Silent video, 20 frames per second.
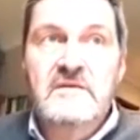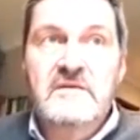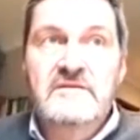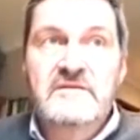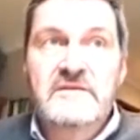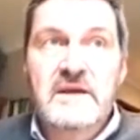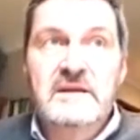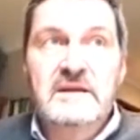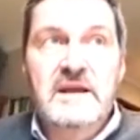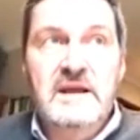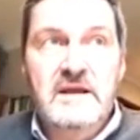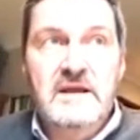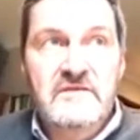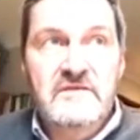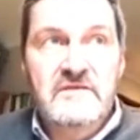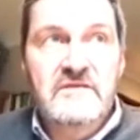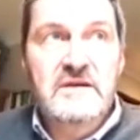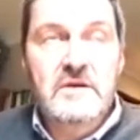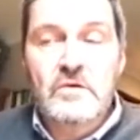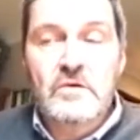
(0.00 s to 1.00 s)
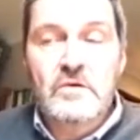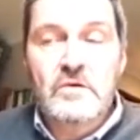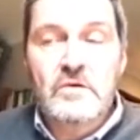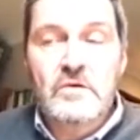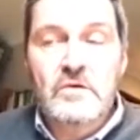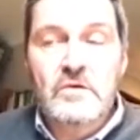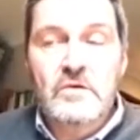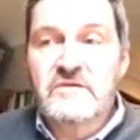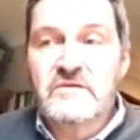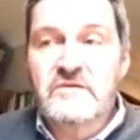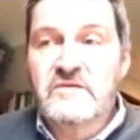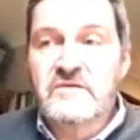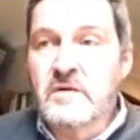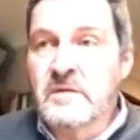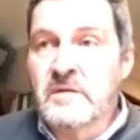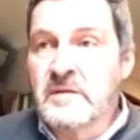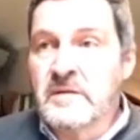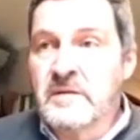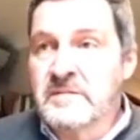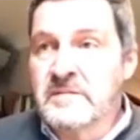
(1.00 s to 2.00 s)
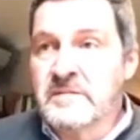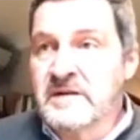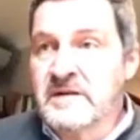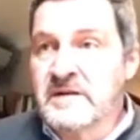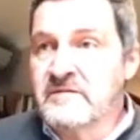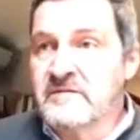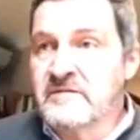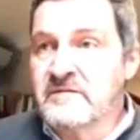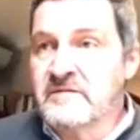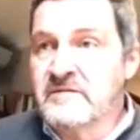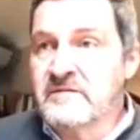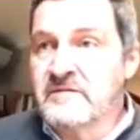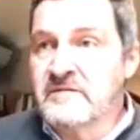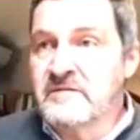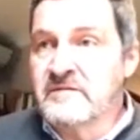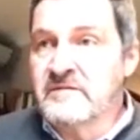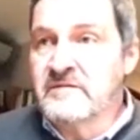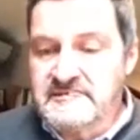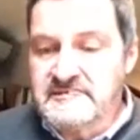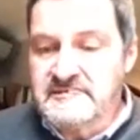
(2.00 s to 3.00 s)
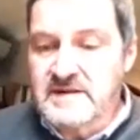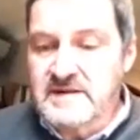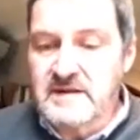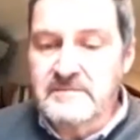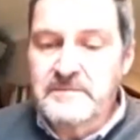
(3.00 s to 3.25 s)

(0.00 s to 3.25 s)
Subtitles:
I found in every law reform I've been involved with since then,